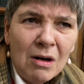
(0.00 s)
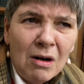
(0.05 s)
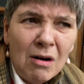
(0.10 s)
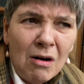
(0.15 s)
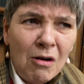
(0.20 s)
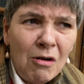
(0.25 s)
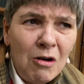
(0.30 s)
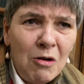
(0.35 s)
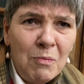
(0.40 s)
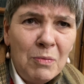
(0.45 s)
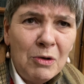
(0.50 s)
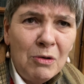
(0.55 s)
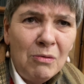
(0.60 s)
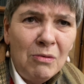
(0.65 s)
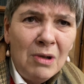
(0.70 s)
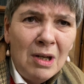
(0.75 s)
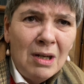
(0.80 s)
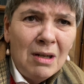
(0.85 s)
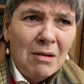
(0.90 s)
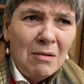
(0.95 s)
horrible
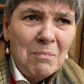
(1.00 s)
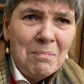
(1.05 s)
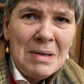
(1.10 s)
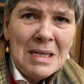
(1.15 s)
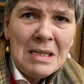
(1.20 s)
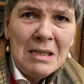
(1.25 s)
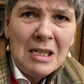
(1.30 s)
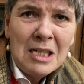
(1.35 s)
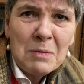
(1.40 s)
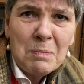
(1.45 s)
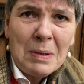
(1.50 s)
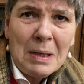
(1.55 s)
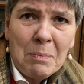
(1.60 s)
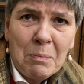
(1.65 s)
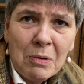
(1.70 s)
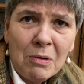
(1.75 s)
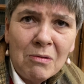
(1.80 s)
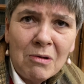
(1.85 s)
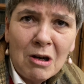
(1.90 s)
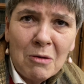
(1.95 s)
business
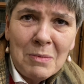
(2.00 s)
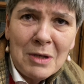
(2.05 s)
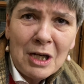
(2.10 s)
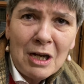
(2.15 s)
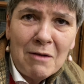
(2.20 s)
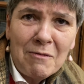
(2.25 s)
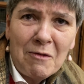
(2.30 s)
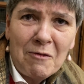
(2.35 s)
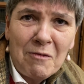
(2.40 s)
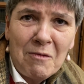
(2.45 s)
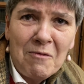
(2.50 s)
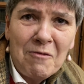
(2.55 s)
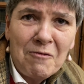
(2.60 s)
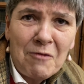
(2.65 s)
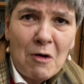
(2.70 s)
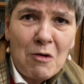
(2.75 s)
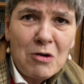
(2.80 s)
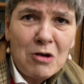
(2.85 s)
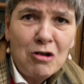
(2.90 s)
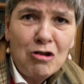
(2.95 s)
people coming over from
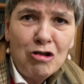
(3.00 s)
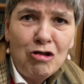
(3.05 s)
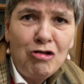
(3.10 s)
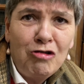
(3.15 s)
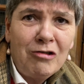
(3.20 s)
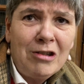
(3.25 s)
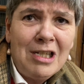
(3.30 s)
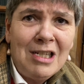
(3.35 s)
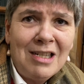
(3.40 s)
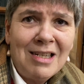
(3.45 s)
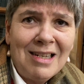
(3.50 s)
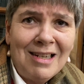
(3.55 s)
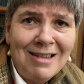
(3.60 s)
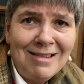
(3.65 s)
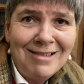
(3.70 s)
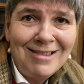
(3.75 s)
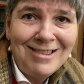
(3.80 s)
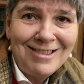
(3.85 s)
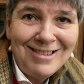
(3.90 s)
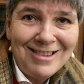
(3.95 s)
foreign countries,
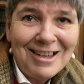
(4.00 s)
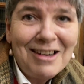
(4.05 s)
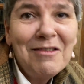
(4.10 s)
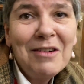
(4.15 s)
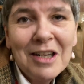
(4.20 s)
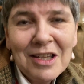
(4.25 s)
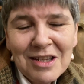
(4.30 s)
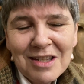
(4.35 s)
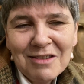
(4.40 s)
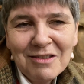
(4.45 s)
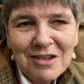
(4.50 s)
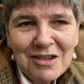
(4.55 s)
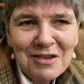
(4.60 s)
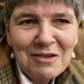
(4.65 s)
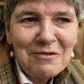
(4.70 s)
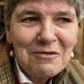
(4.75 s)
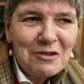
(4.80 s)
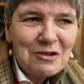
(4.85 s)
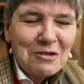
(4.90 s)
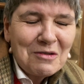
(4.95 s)
and and so on and
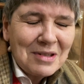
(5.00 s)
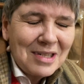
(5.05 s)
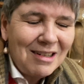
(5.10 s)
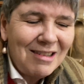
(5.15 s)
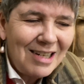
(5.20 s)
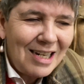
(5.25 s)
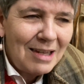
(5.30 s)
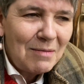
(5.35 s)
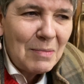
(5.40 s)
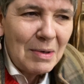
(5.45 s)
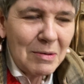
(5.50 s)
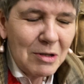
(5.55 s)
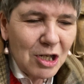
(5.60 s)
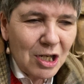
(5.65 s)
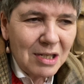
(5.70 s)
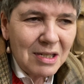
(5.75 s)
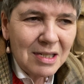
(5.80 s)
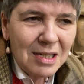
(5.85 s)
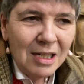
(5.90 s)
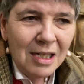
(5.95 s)
so forth. So you get my
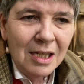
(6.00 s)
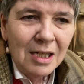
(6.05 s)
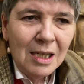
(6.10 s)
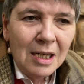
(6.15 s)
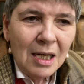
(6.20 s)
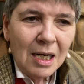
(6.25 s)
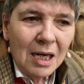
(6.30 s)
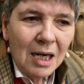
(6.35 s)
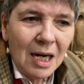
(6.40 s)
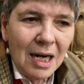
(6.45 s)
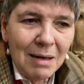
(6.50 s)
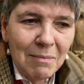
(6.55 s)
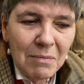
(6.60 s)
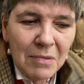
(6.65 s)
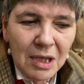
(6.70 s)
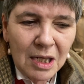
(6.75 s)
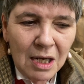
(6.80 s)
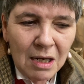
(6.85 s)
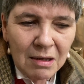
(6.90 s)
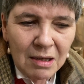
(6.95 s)
gist.
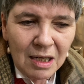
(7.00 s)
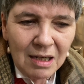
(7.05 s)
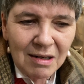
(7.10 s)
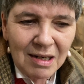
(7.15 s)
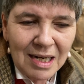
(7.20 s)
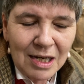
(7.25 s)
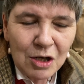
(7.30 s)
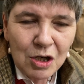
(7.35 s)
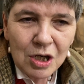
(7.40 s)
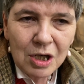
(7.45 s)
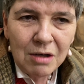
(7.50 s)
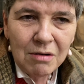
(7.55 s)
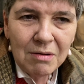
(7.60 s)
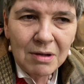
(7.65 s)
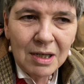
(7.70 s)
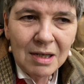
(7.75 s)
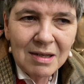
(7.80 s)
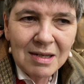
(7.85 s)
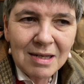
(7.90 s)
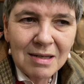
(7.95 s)
The other issue
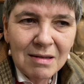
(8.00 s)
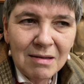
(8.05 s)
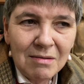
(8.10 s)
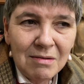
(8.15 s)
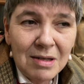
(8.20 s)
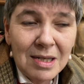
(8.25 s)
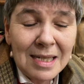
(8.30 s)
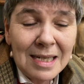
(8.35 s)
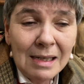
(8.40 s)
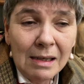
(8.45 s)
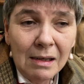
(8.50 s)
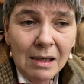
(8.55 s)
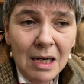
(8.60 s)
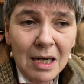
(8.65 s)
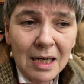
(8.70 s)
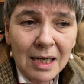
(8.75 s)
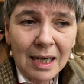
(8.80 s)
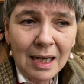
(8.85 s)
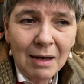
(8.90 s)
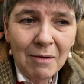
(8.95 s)
that's still
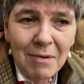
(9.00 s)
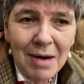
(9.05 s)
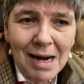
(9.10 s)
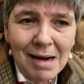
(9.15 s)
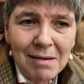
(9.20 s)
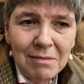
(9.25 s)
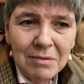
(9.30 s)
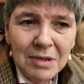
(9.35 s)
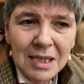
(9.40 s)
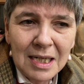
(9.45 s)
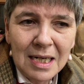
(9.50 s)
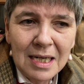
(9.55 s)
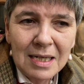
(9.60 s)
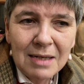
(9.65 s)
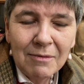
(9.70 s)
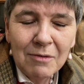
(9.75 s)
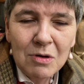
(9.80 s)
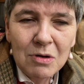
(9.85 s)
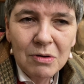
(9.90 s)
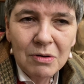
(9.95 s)
lurking around is,
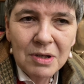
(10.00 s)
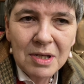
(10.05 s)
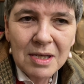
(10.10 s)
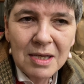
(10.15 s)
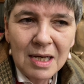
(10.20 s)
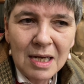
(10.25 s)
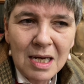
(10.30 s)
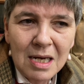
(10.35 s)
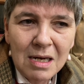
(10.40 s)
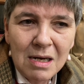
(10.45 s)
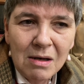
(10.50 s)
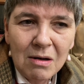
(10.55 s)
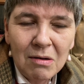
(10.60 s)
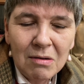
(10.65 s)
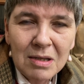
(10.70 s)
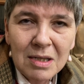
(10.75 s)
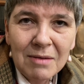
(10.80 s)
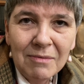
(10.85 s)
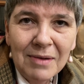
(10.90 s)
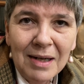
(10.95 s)
of course, the
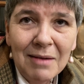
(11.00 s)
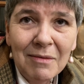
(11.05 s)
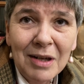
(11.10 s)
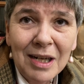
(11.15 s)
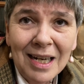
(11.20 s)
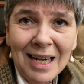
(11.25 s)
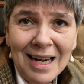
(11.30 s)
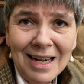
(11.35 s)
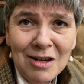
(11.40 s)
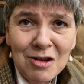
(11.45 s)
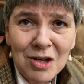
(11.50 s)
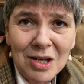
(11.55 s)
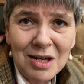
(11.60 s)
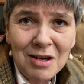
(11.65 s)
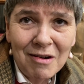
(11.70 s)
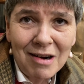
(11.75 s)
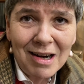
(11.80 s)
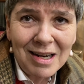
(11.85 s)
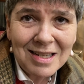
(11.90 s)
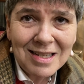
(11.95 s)
cost of living and energy
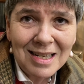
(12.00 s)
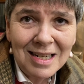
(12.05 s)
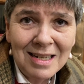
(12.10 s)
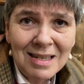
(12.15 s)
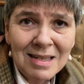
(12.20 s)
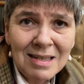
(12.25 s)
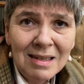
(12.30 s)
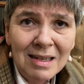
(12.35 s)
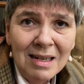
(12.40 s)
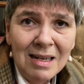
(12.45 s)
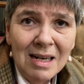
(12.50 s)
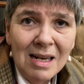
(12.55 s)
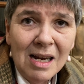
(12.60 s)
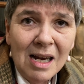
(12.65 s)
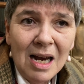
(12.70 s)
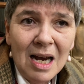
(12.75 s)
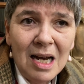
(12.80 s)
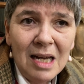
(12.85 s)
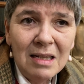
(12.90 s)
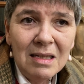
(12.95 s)
crisis,
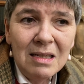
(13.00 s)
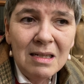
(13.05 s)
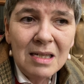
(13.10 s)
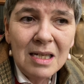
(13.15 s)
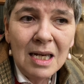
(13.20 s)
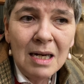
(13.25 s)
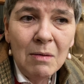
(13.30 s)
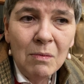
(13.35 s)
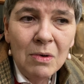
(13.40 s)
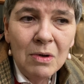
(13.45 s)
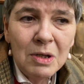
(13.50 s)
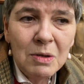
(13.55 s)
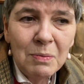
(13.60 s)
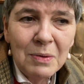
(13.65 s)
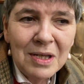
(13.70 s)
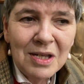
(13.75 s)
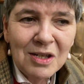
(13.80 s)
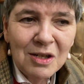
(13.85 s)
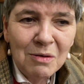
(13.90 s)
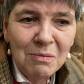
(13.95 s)
and it was
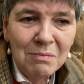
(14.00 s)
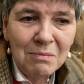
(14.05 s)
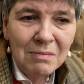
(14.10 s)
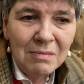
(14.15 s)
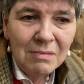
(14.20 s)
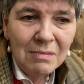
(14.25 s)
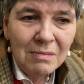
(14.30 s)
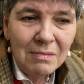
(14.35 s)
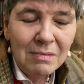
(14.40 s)
with some,